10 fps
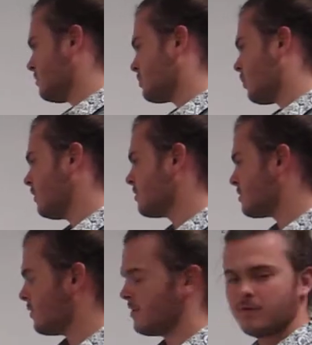220 is
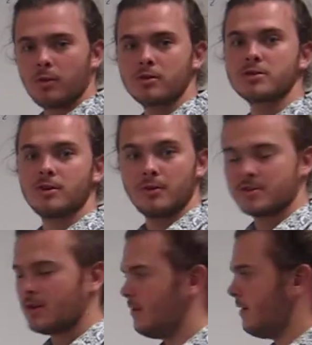284, so you know
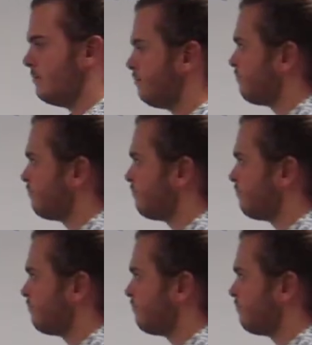it's done there.